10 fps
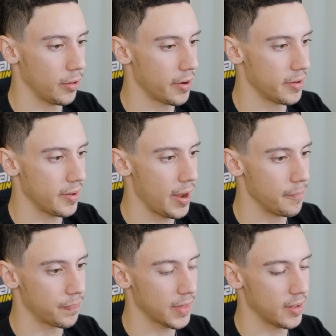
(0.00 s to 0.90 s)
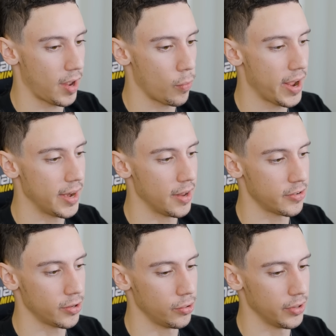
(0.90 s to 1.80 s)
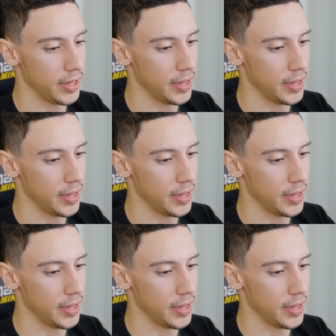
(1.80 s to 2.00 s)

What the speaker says: lot of the time, is I wait until